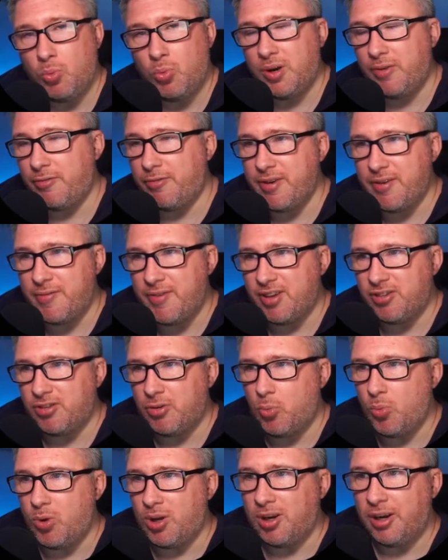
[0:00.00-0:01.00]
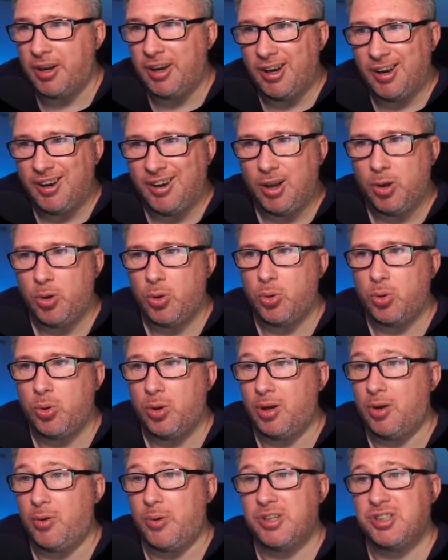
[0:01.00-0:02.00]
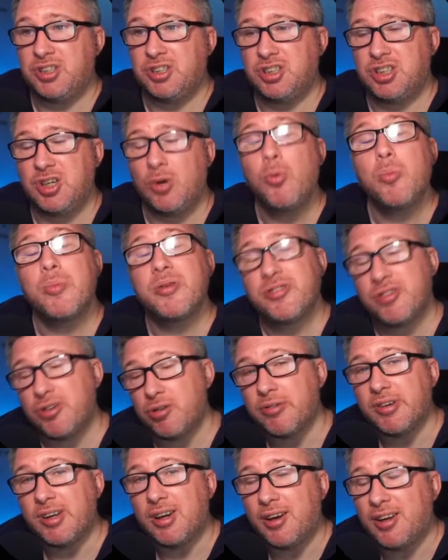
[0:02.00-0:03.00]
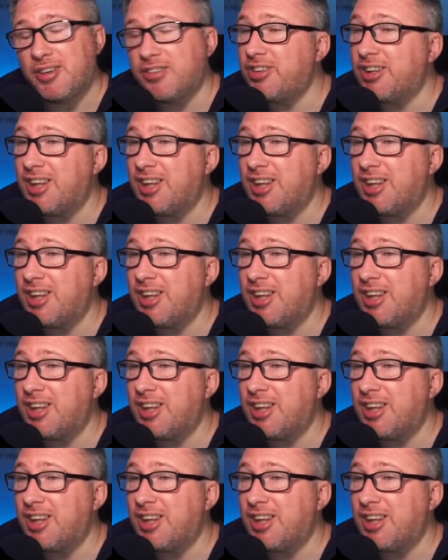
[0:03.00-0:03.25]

1 and 3001 and below a question shall materialize.